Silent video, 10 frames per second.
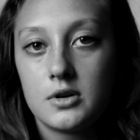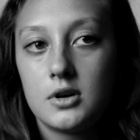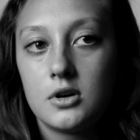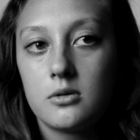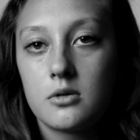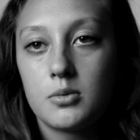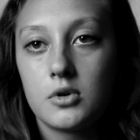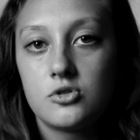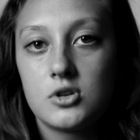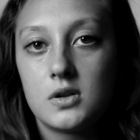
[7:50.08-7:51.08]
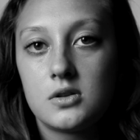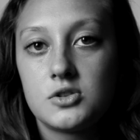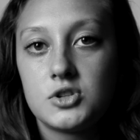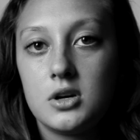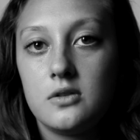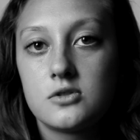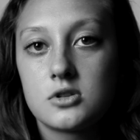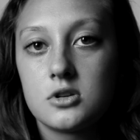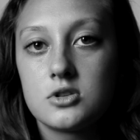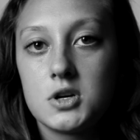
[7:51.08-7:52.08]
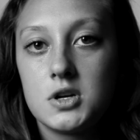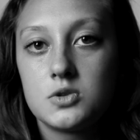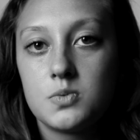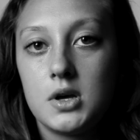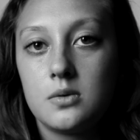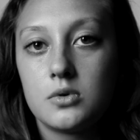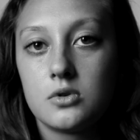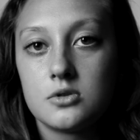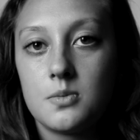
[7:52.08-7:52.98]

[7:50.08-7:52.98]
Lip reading: I hope the project achieves to change people's